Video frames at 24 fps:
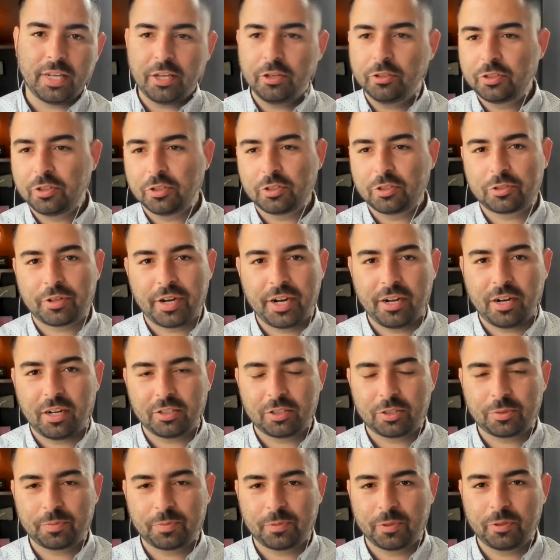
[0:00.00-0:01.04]
I used to train
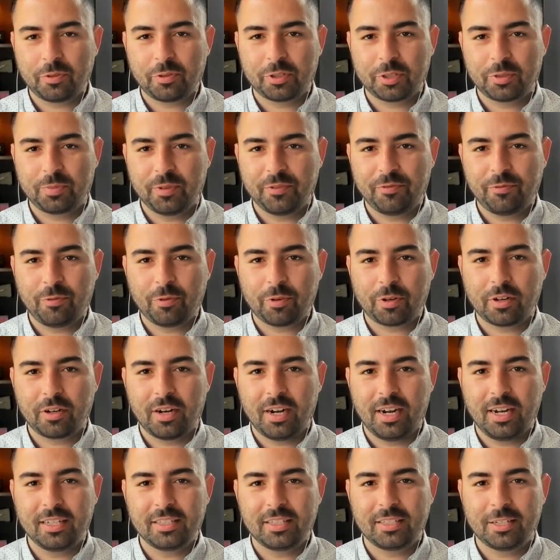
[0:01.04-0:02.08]
entrepreneurs
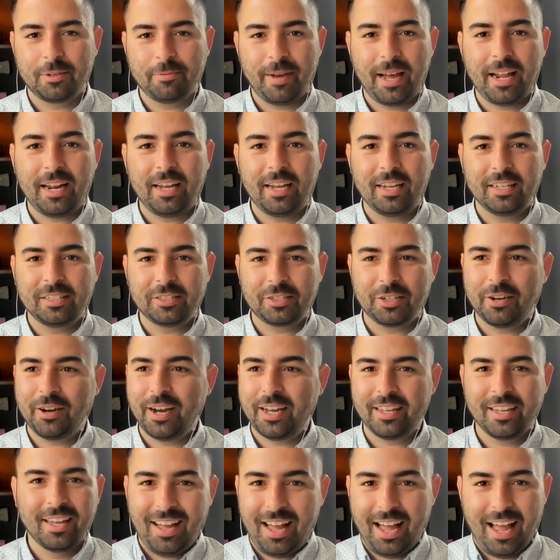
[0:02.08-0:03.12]
before Tabella, and so
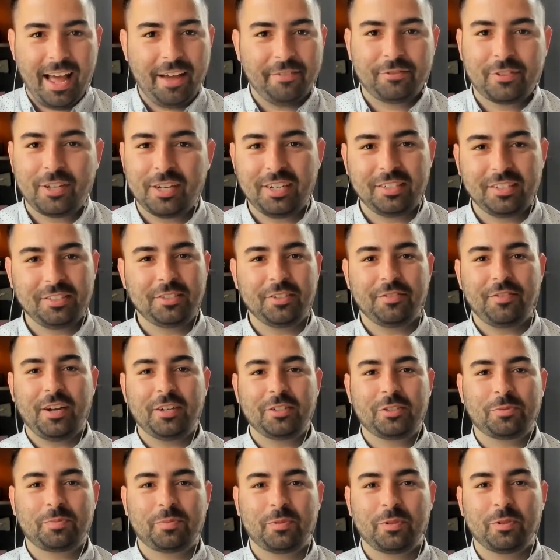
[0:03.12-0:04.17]
I have tons of
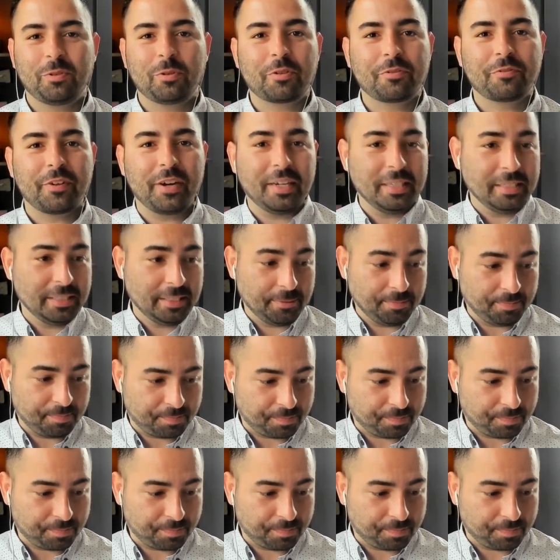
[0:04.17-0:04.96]
entrepreneur friends,